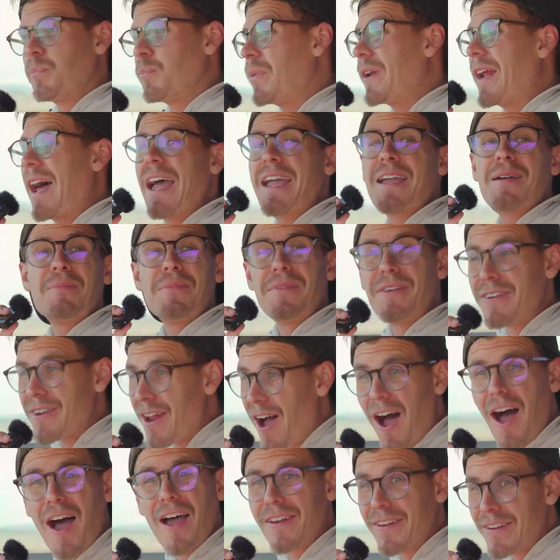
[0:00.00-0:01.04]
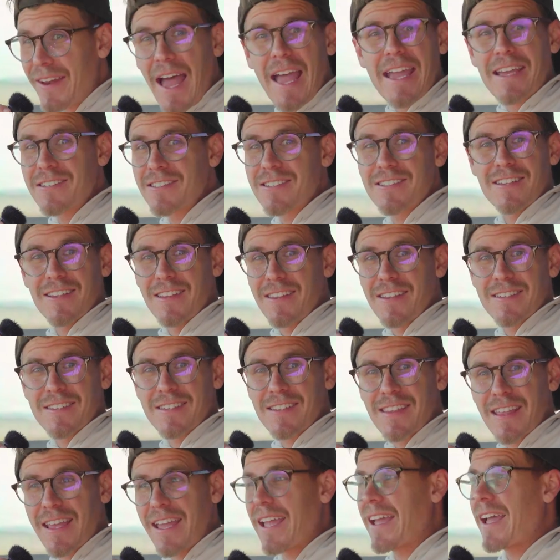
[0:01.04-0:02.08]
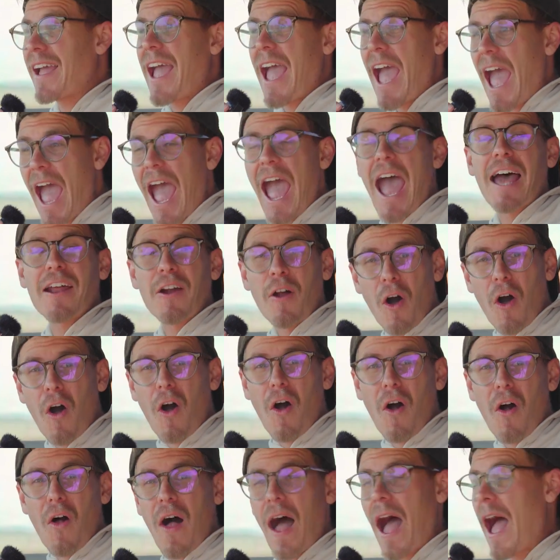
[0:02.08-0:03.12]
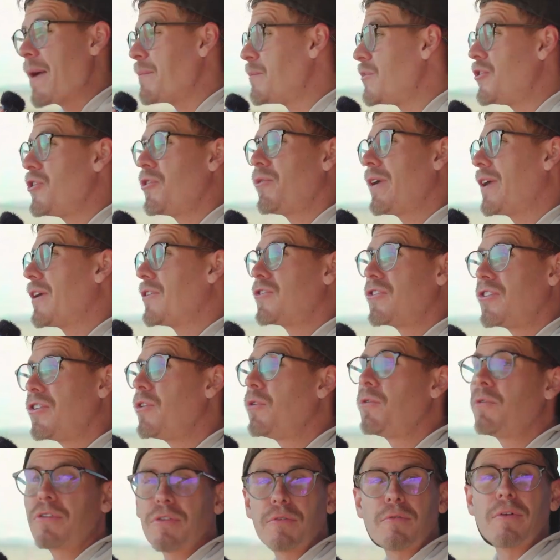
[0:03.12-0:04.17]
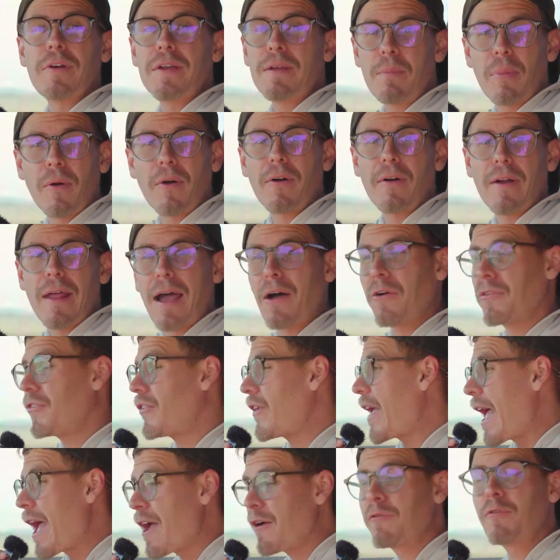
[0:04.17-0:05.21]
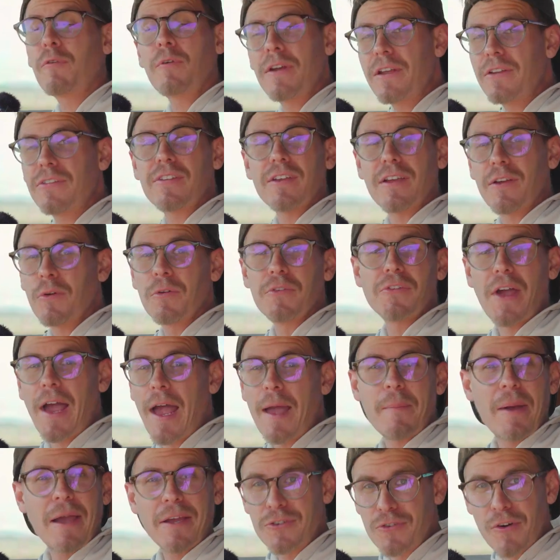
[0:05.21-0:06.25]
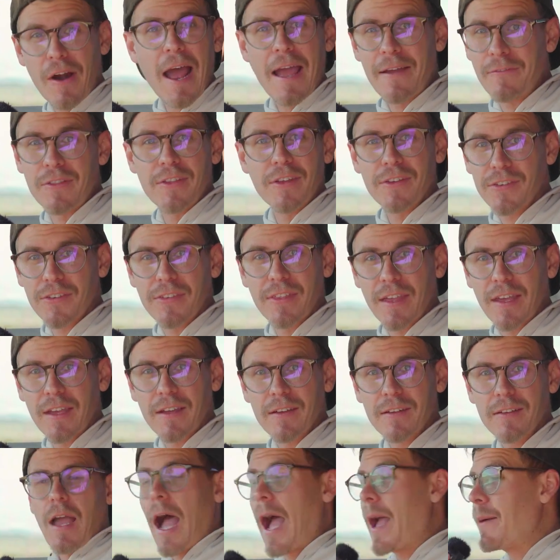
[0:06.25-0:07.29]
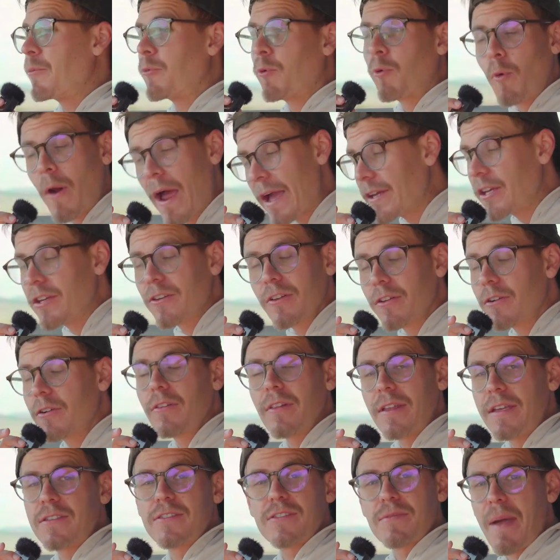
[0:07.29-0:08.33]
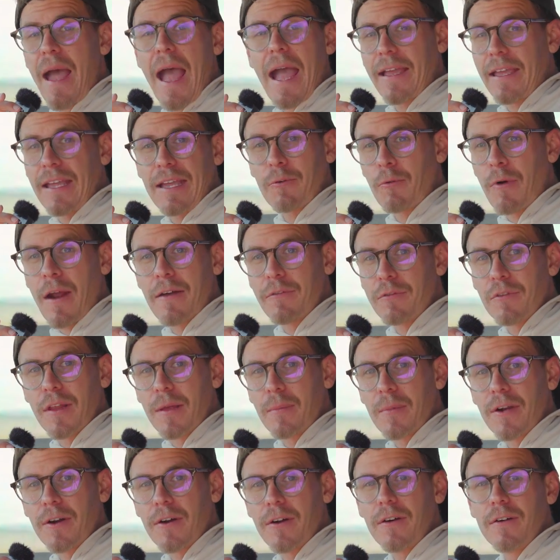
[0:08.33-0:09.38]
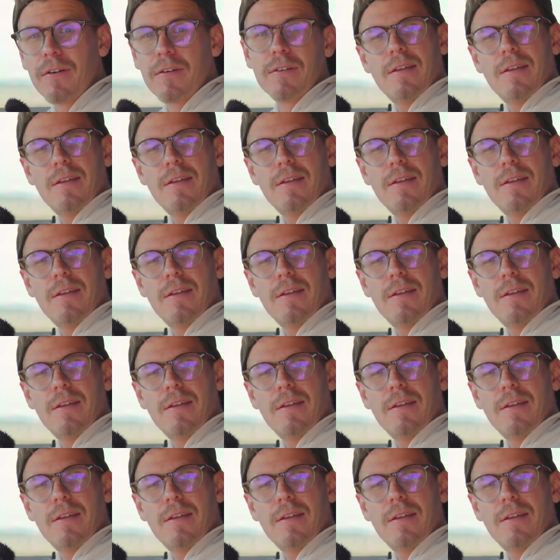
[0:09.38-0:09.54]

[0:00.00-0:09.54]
But I am not nice to this thing at all. I'm doing 2-3 burnouts every single time I drive this thing. I'm regularly smacking rev limiter.